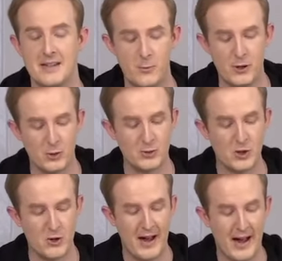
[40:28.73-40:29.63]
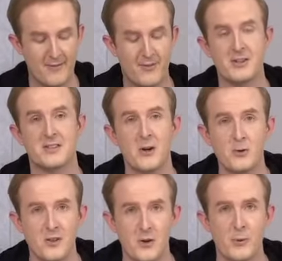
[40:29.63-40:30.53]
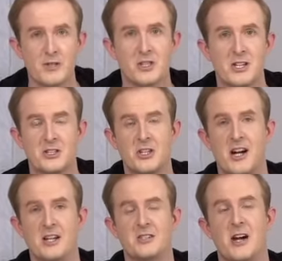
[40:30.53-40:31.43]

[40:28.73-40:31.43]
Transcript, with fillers: We also have the Delta, which can charge